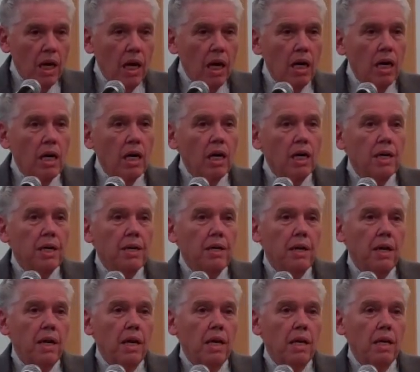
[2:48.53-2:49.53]

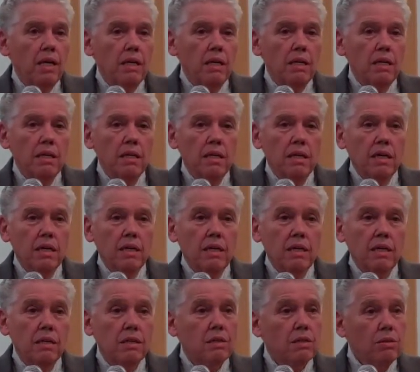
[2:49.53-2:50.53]
and
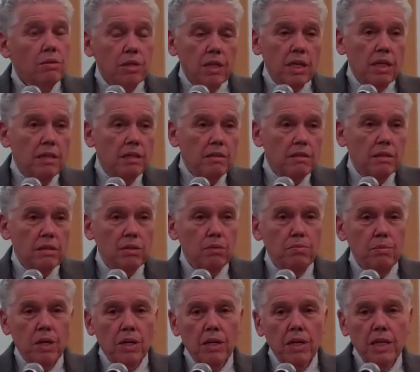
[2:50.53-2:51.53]
including to
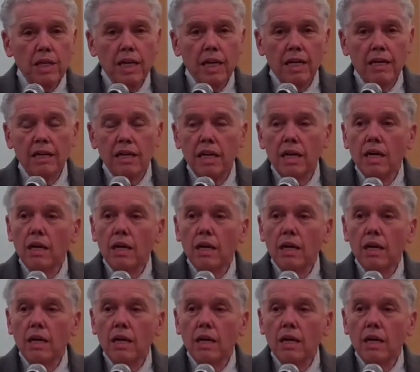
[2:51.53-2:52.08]
Marianne.